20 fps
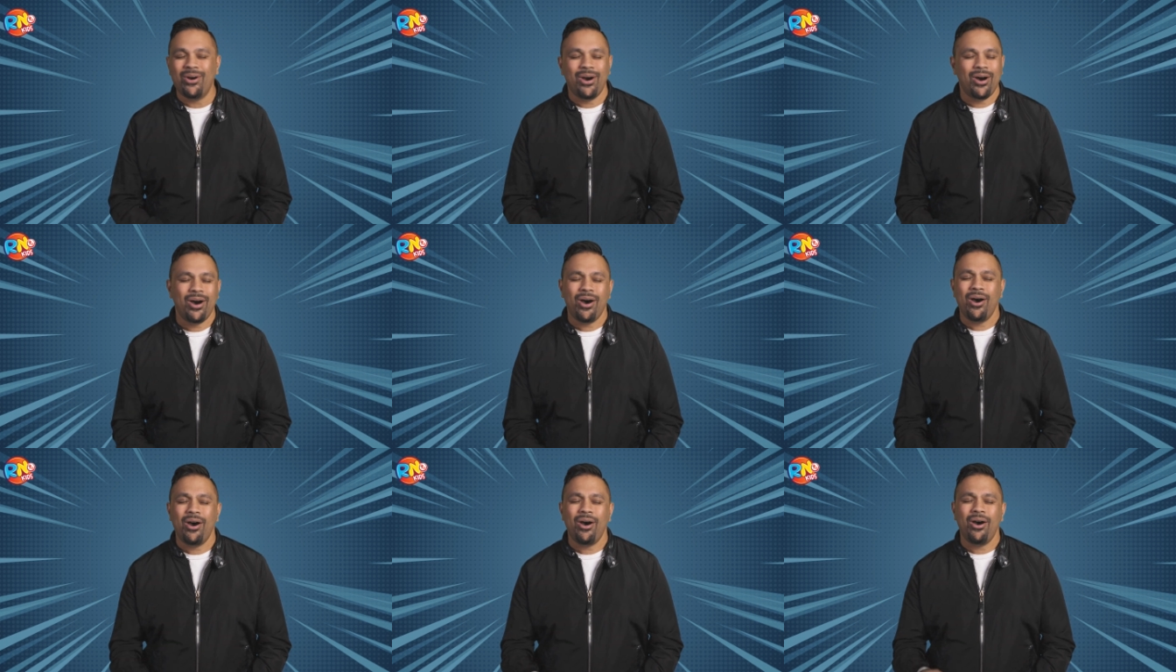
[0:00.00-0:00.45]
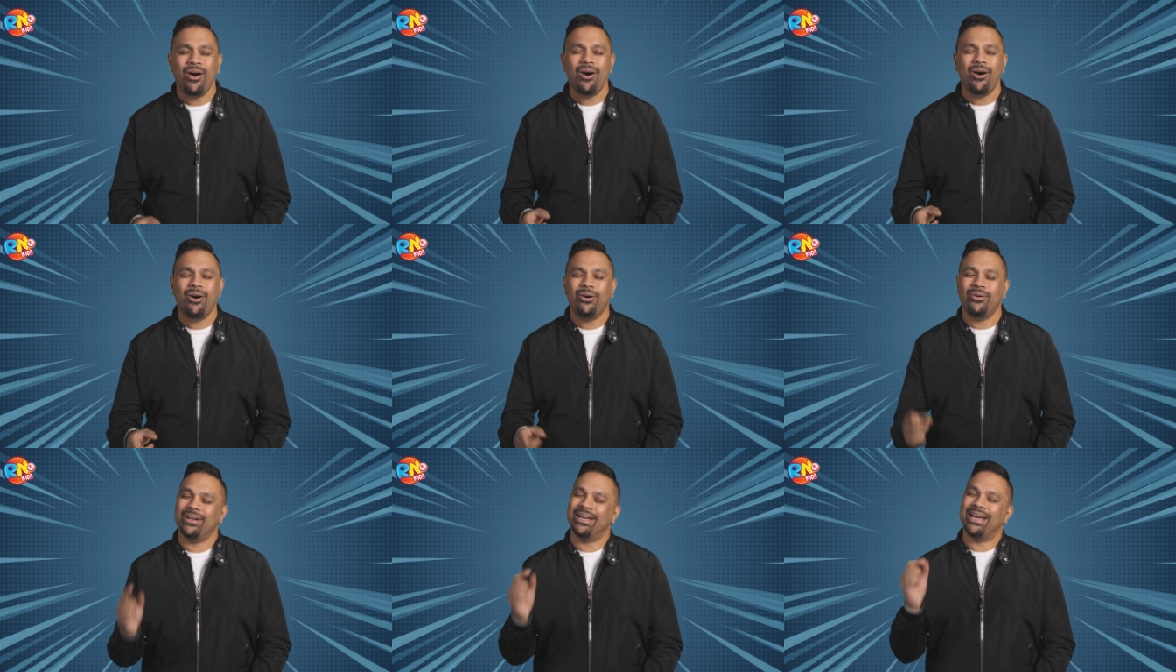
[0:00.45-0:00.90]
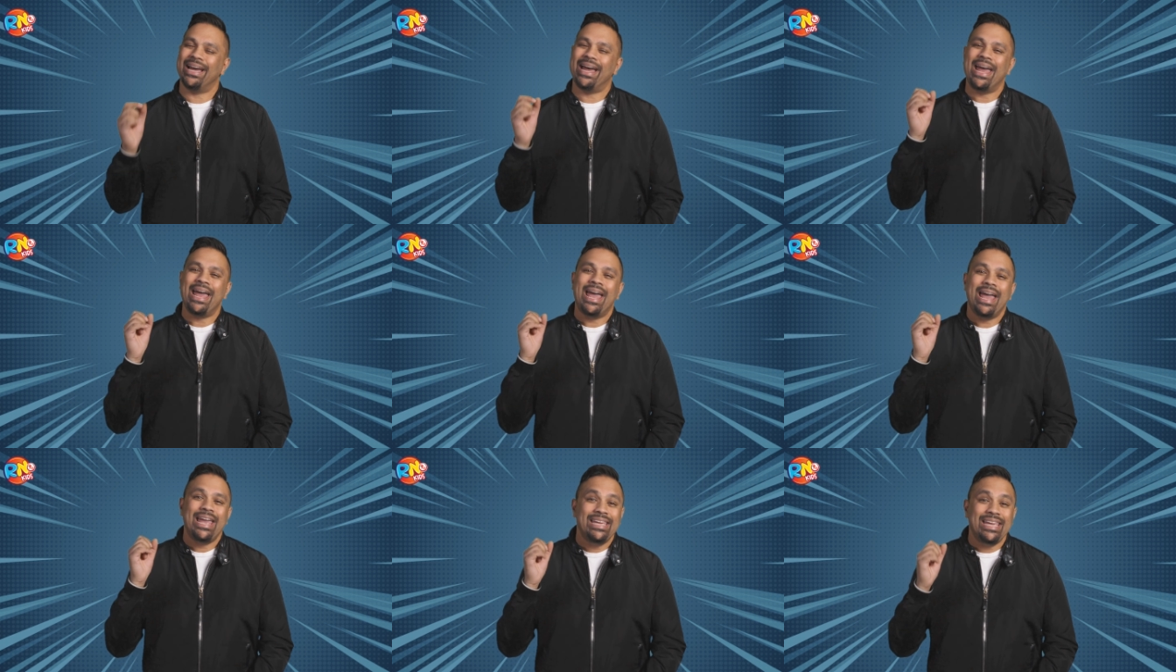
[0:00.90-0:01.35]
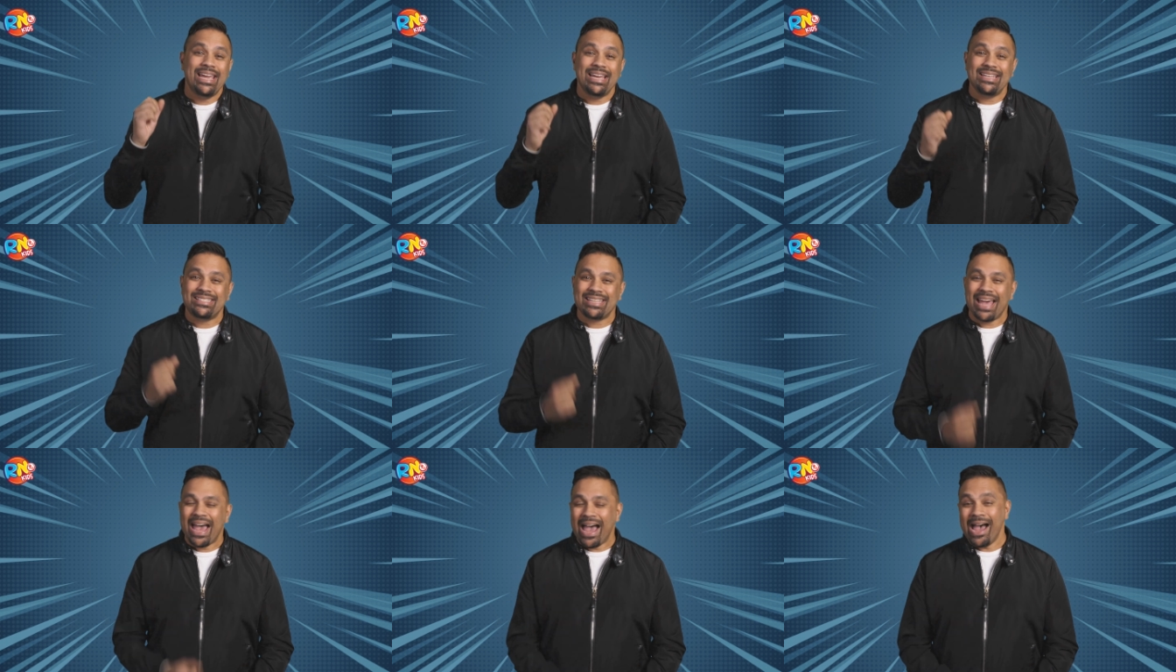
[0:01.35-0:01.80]
Oh,
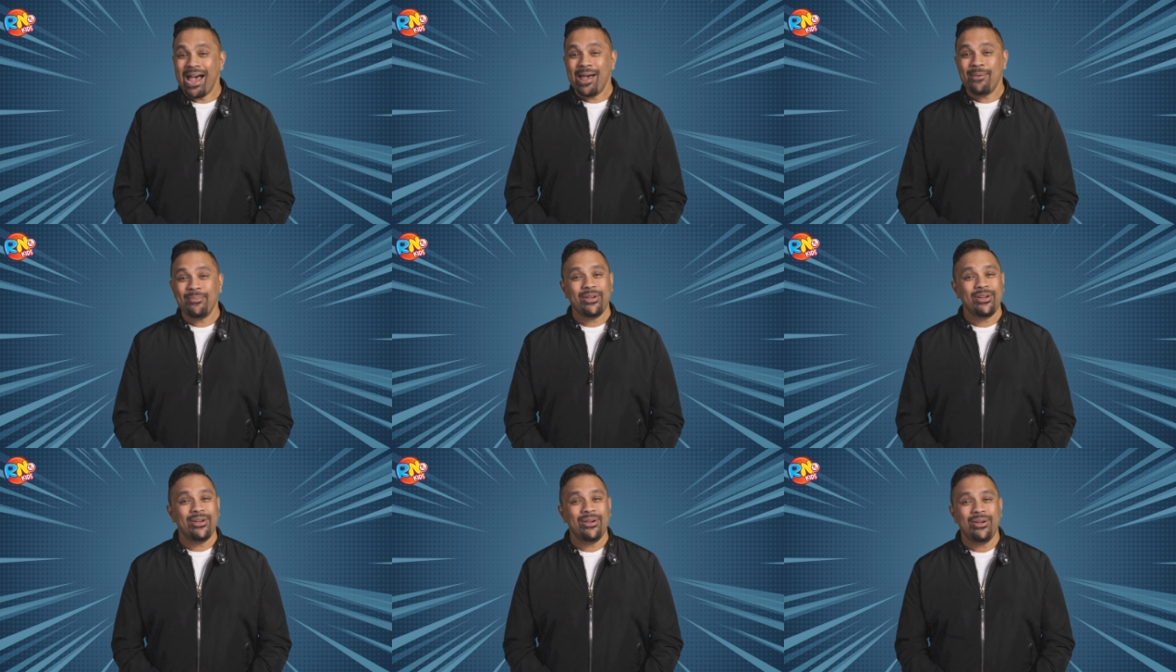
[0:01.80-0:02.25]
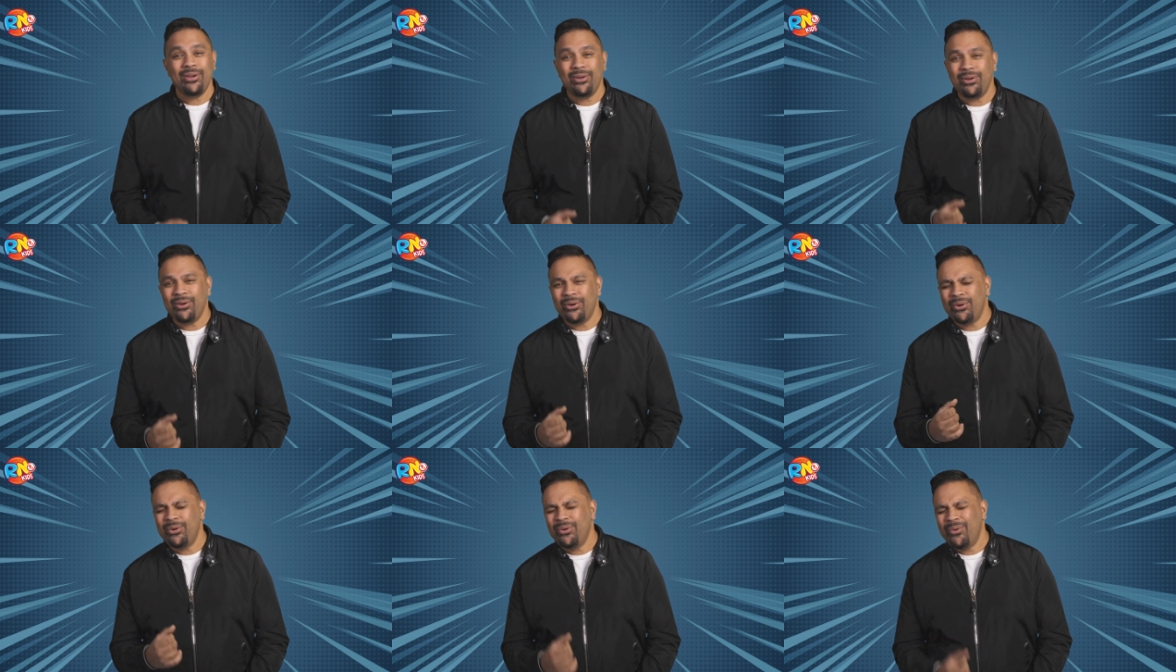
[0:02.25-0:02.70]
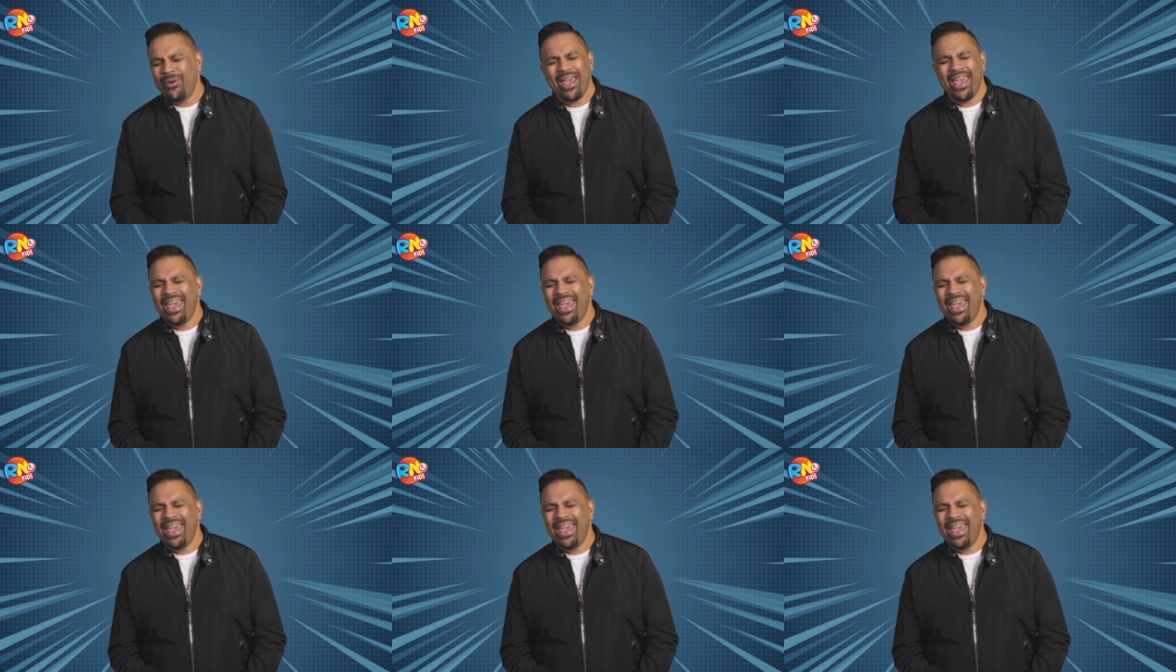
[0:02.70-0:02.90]
yes, I'm gonna